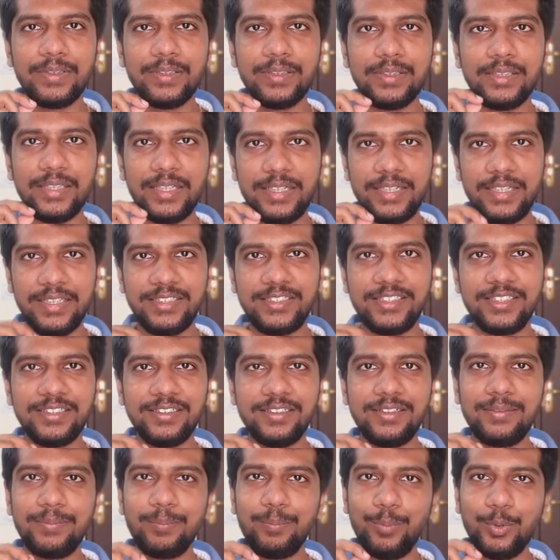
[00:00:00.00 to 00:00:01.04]
the
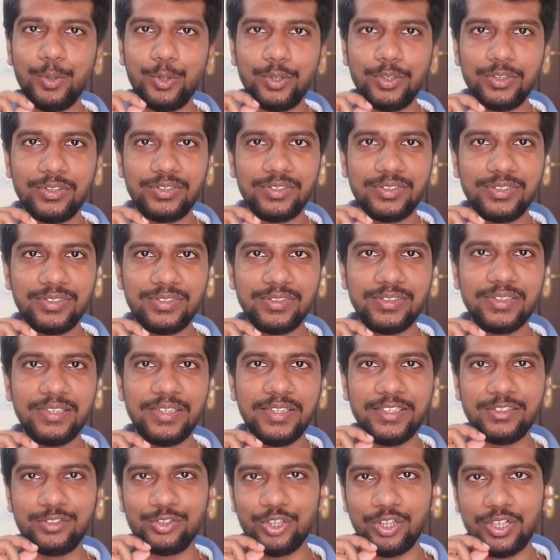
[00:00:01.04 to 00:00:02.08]
teacher blows
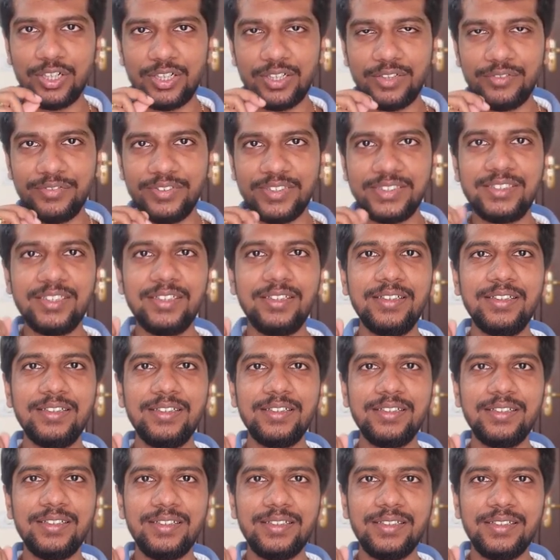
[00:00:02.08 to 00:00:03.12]
his or her whistle,
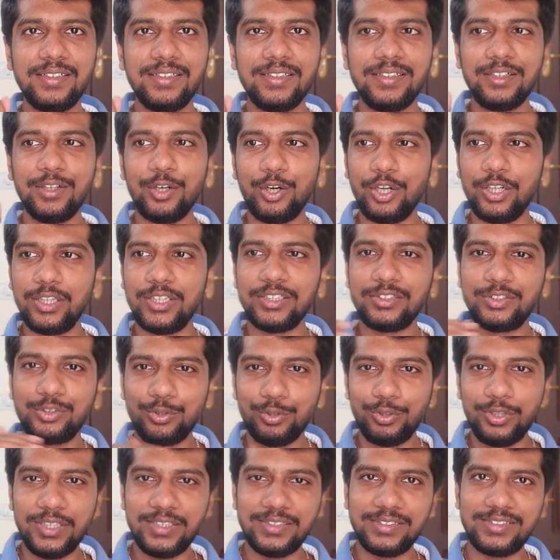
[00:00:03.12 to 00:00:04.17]
all the
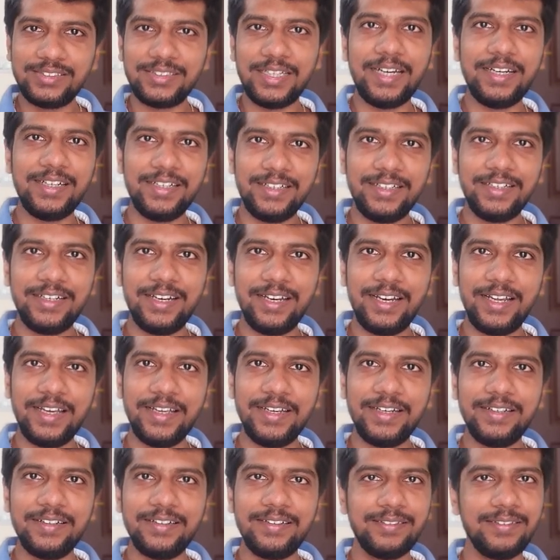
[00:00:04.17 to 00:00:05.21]
students stand in a
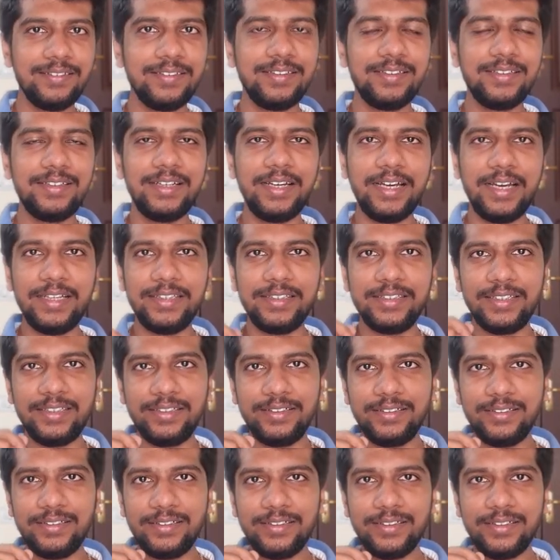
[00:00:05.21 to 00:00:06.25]
line, and
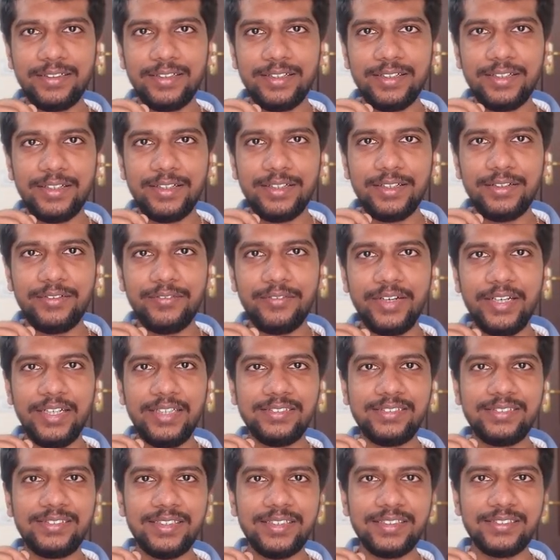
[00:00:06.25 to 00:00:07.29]
then when he
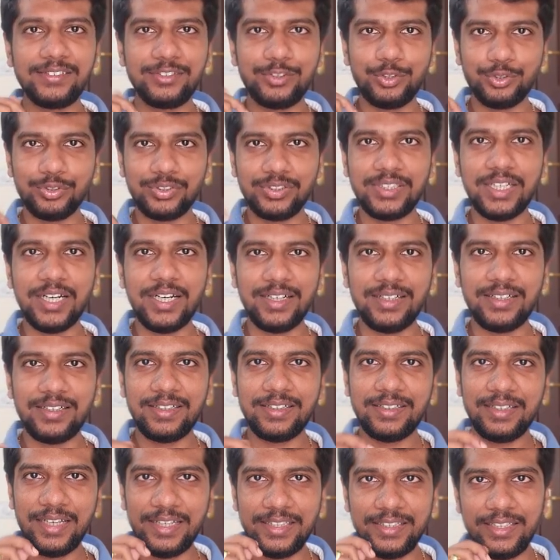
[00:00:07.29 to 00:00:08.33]
says to
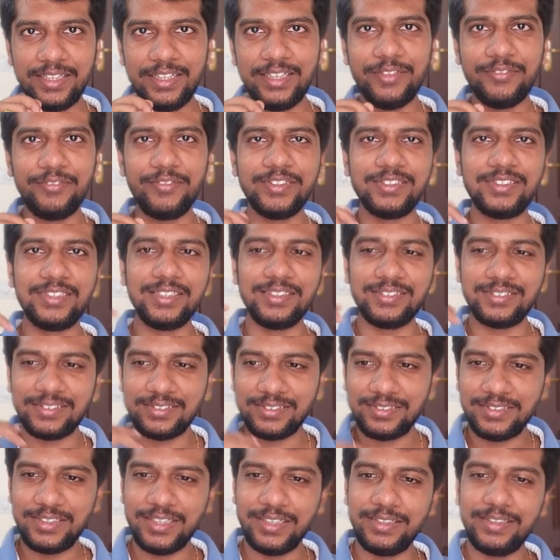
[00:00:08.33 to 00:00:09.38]
start and then he whistles,
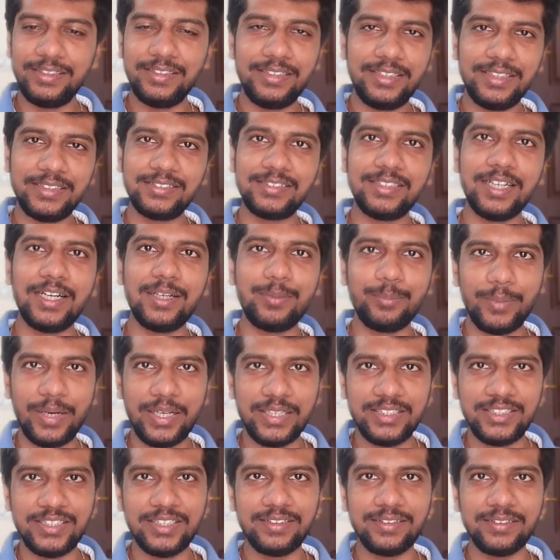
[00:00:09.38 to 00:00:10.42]
then they start
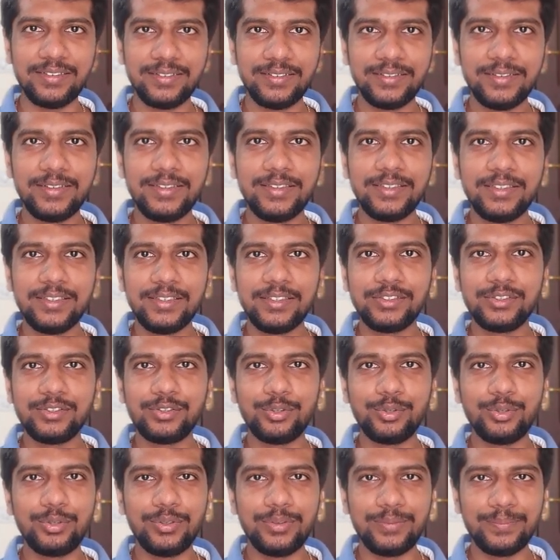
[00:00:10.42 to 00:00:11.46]
marching.
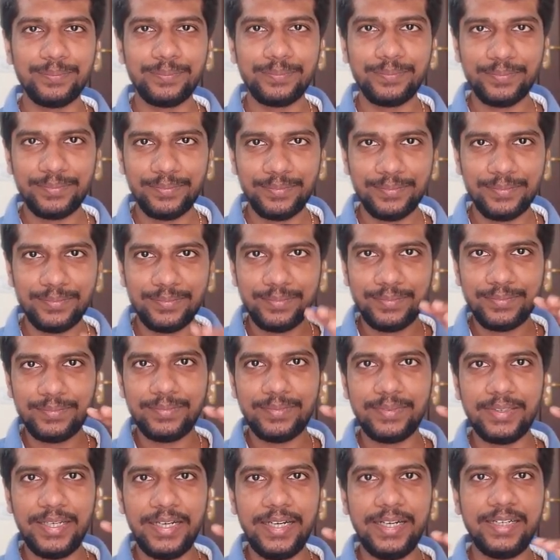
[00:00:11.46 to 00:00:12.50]
So
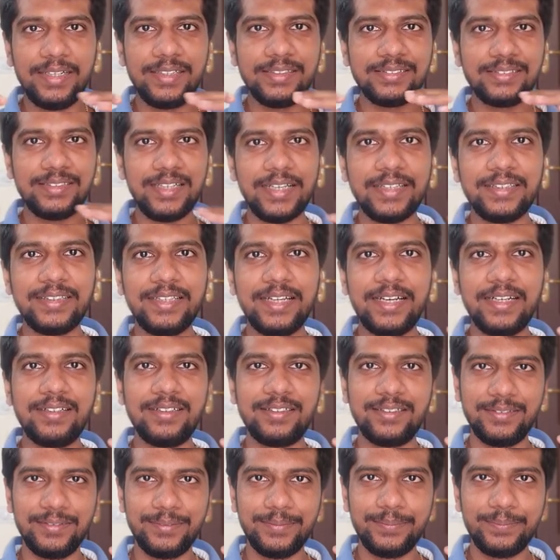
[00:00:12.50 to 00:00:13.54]
it is like
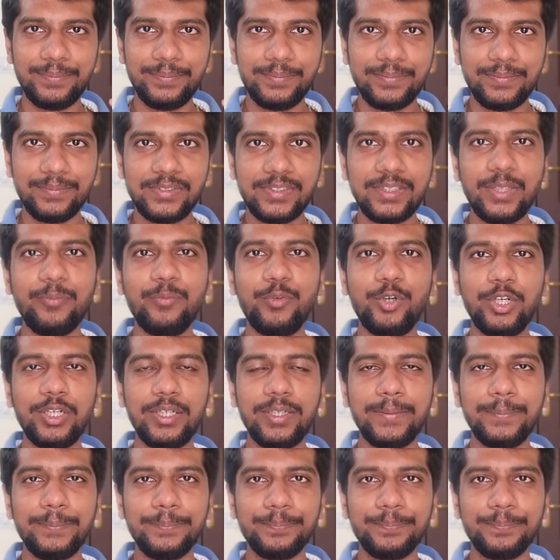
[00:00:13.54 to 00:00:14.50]
that somewhat.